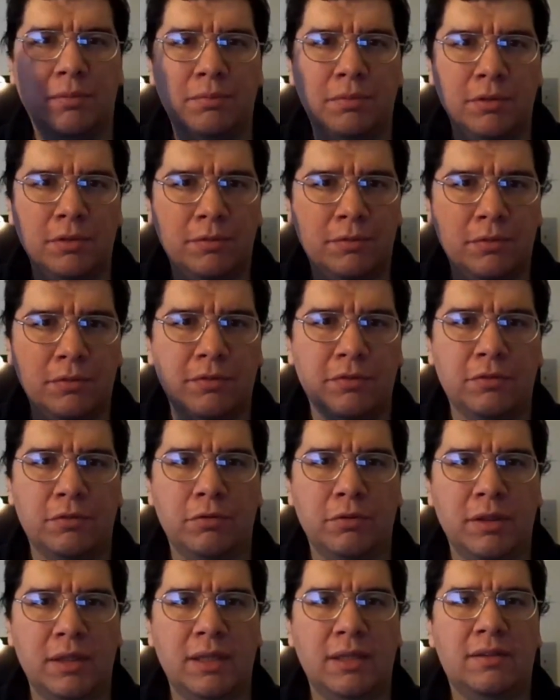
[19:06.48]
of a beautiful
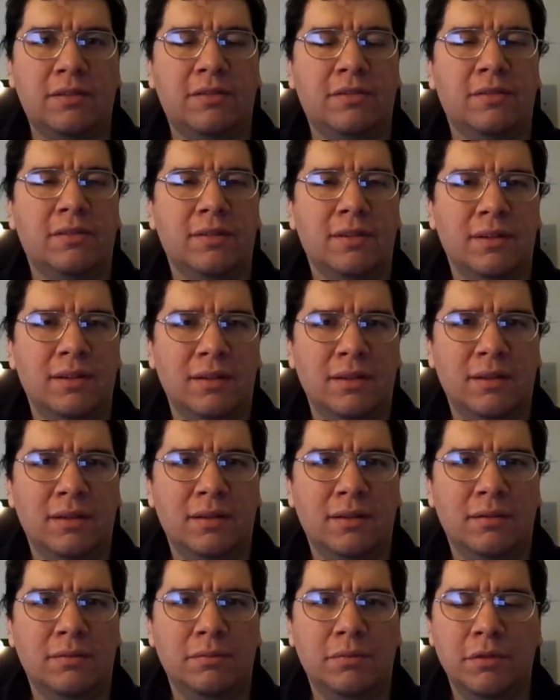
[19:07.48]
street,
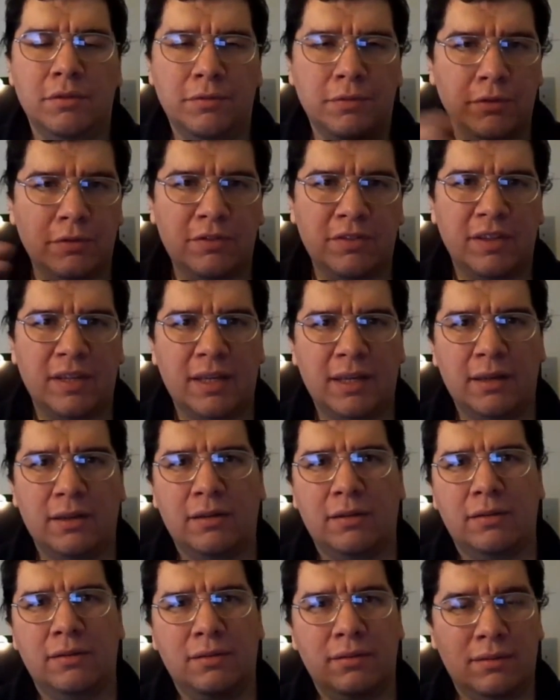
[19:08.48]
beautiful
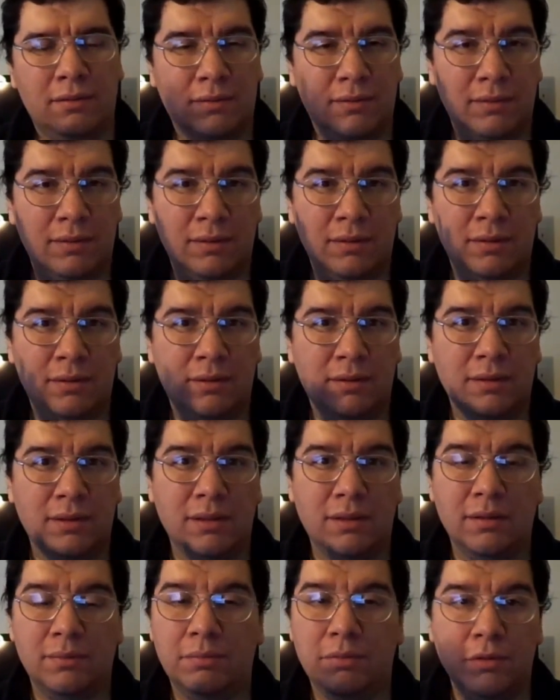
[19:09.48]
town,
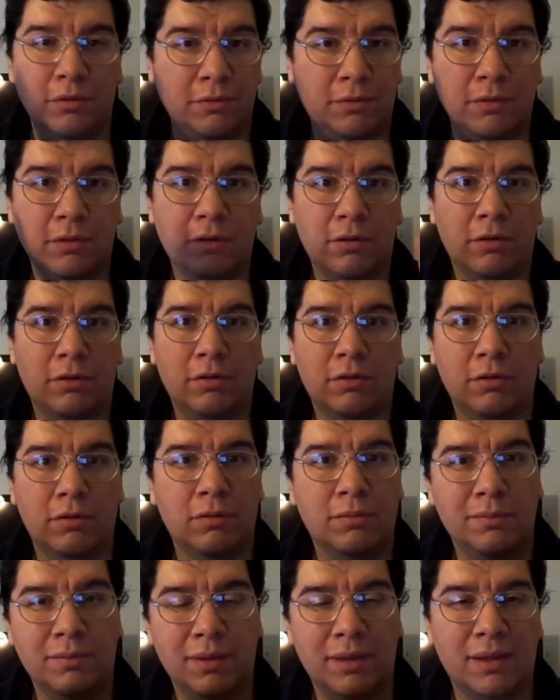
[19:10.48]
you know, a beautiful
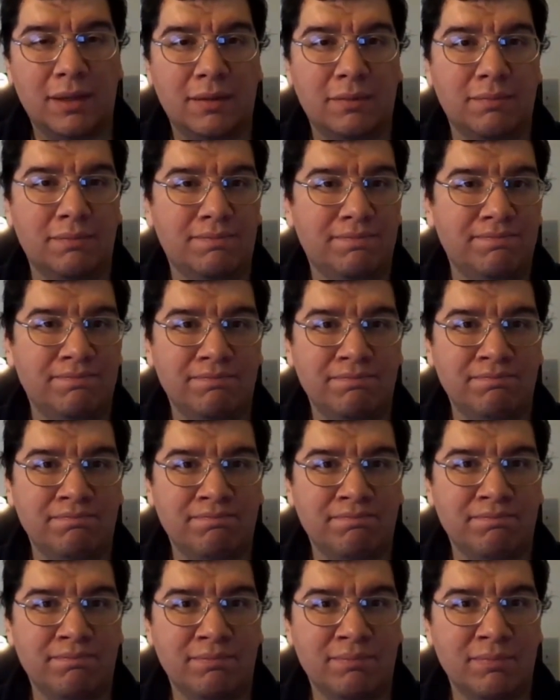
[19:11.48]
home, and
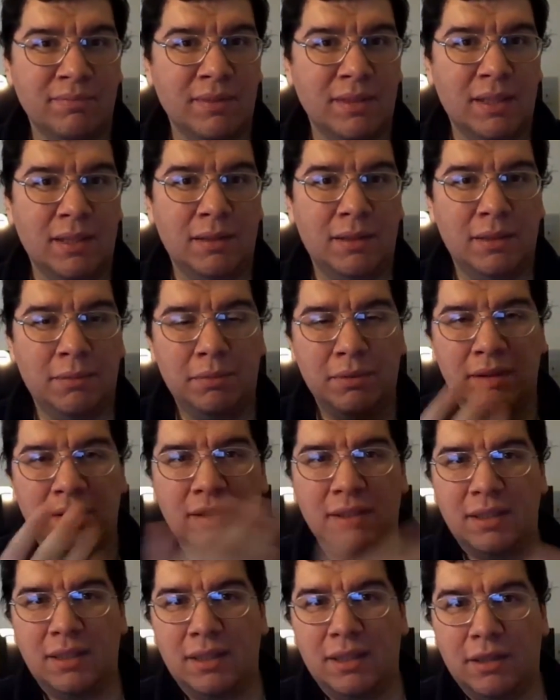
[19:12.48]
and
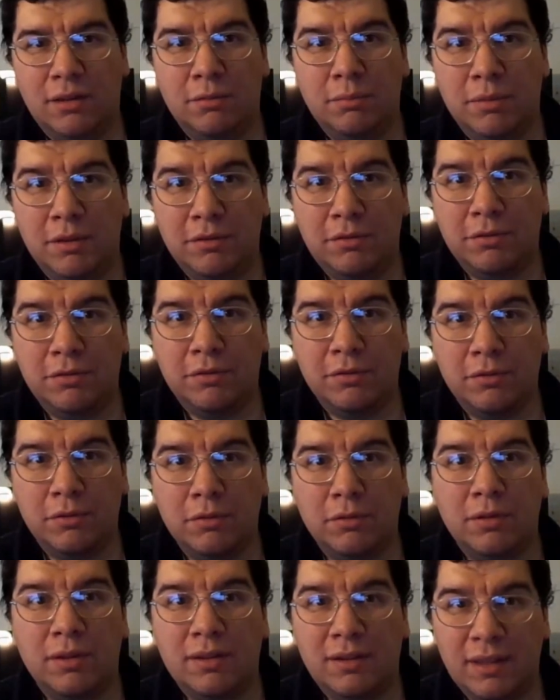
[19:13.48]
even the elementary
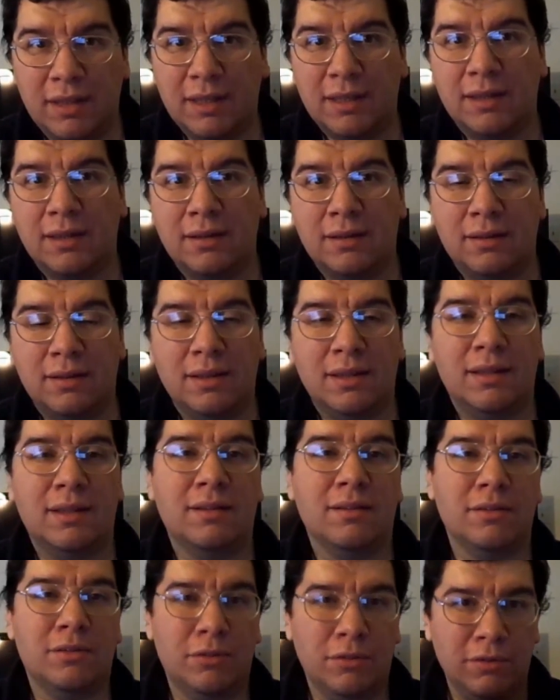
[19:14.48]
school that they had,
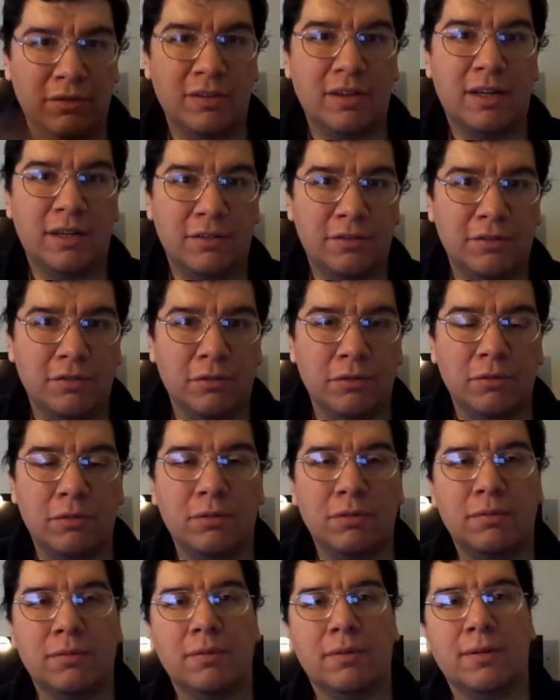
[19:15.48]
and of course high
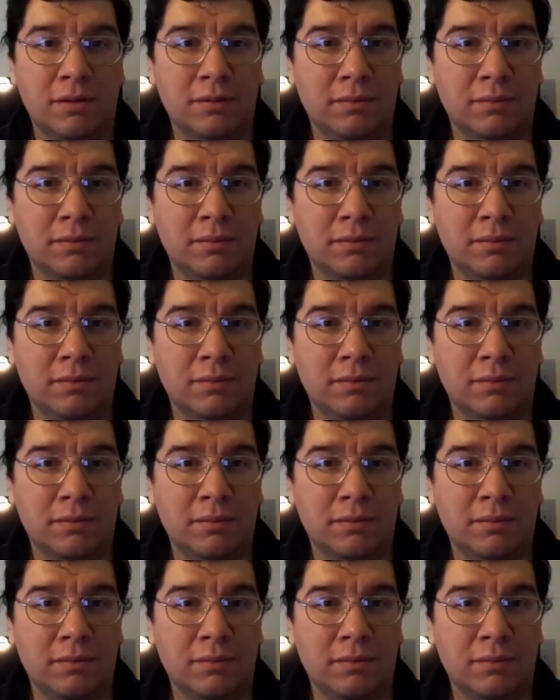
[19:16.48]
school.